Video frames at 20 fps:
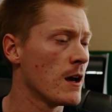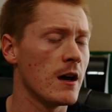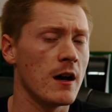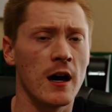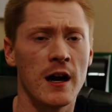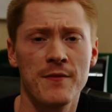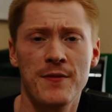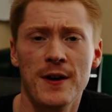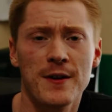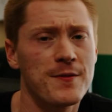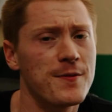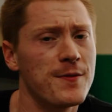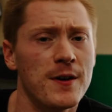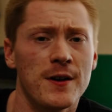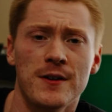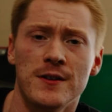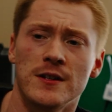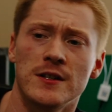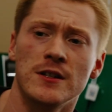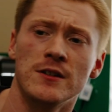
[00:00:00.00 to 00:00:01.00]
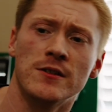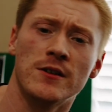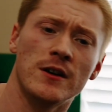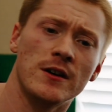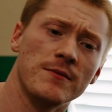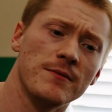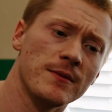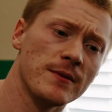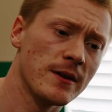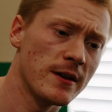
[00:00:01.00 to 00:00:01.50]
I've had fun, you
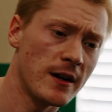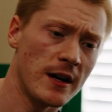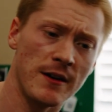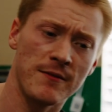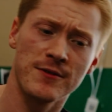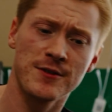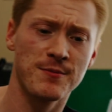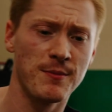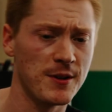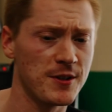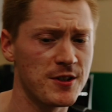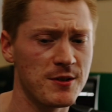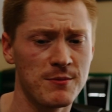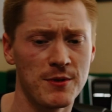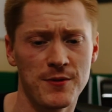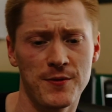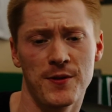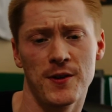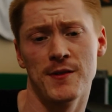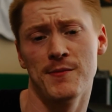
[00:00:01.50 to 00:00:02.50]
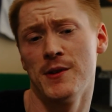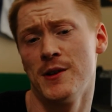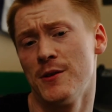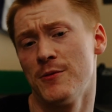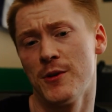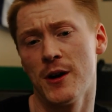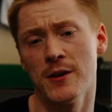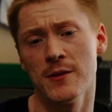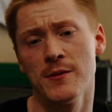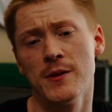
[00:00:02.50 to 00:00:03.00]
know I've mentioned before, I've been
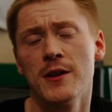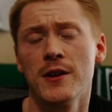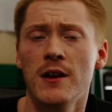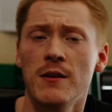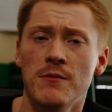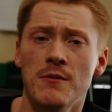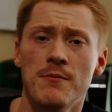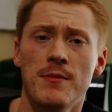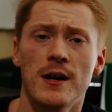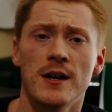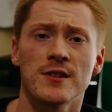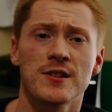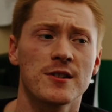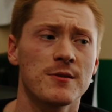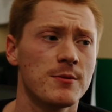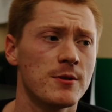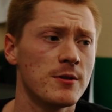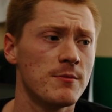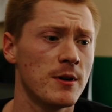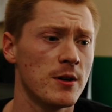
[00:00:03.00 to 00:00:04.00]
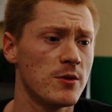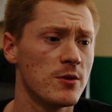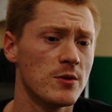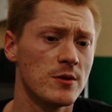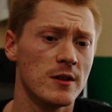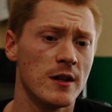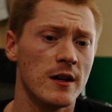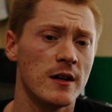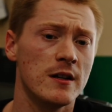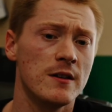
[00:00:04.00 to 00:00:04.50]
around the game of basketball my whole
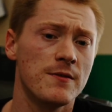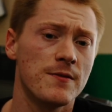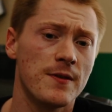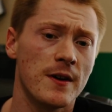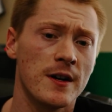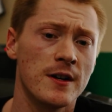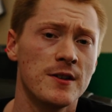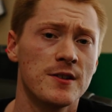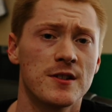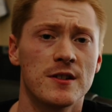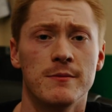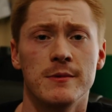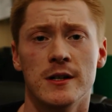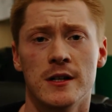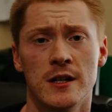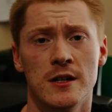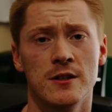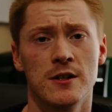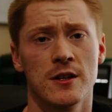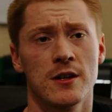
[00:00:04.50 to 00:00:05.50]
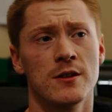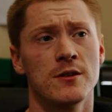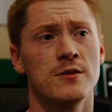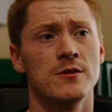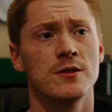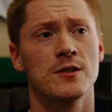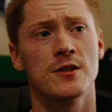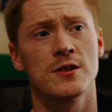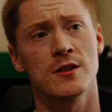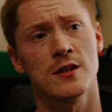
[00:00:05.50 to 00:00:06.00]
life. I used to be a head
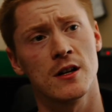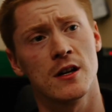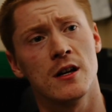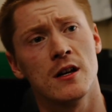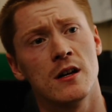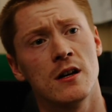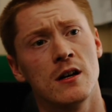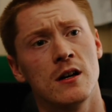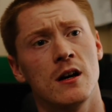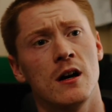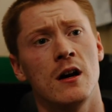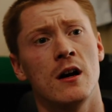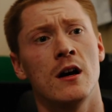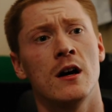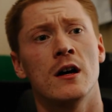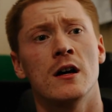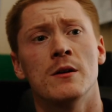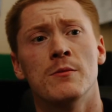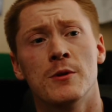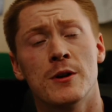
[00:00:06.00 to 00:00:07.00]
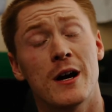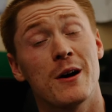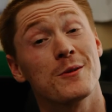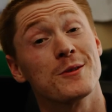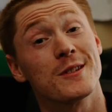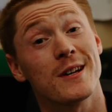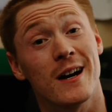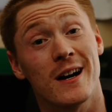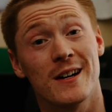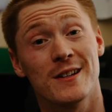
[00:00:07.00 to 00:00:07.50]
coach uh, when I
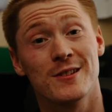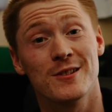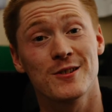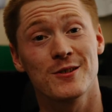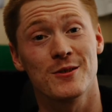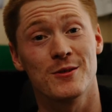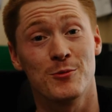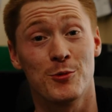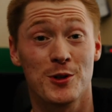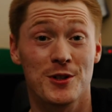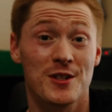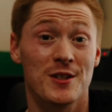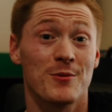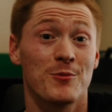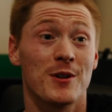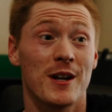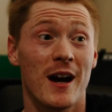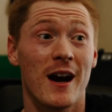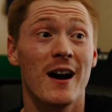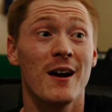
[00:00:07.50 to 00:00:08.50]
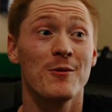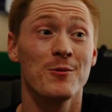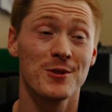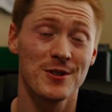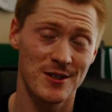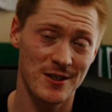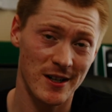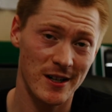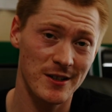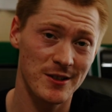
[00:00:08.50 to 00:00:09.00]
was a high was when I was
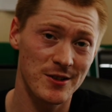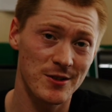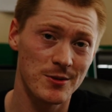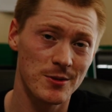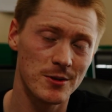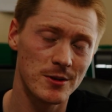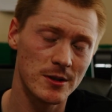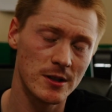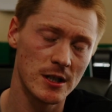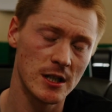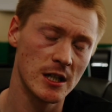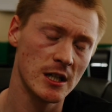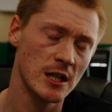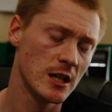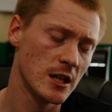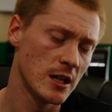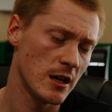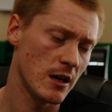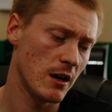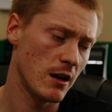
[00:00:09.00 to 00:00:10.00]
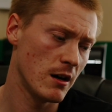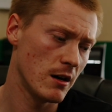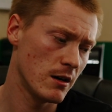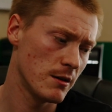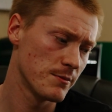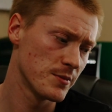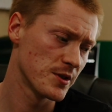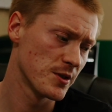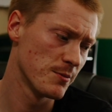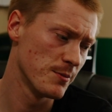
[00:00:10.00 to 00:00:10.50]
in high school.
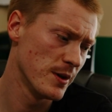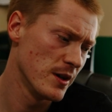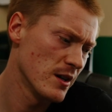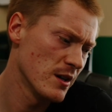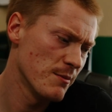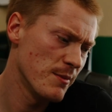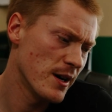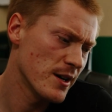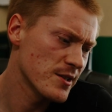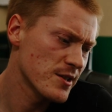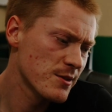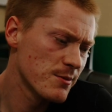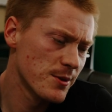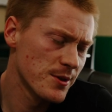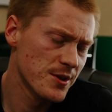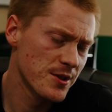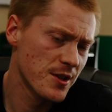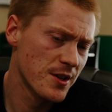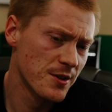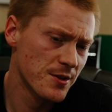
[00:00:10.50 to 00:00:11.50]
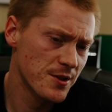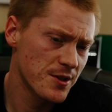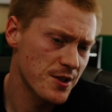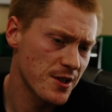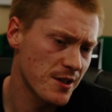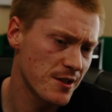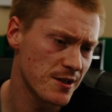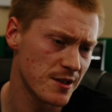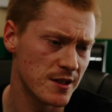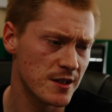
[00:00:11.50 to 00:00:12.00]
Um, so being a basketball skills
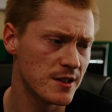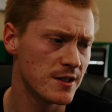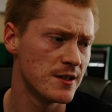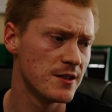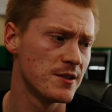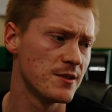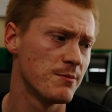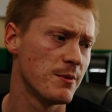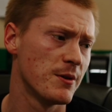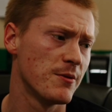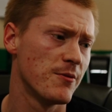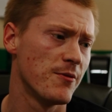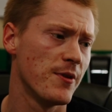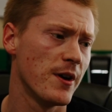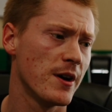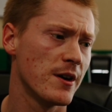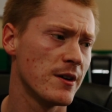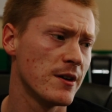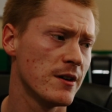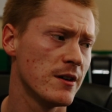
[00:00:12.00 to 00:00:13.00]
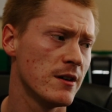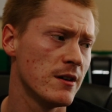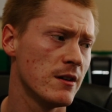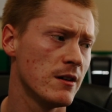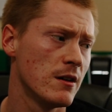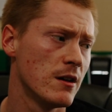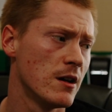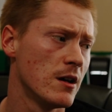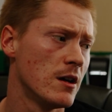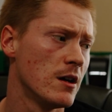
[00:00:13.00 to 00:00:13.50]
trainer has been
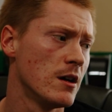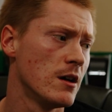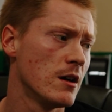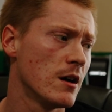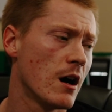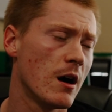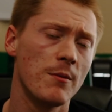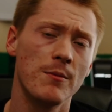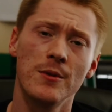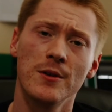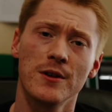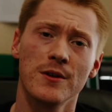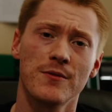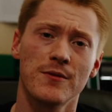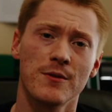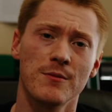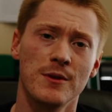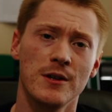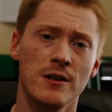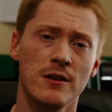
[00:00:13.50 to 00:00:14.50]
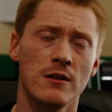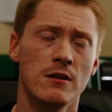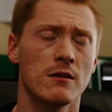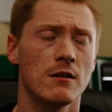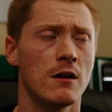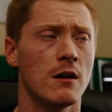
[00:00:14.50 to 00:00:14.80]
very humbling for me.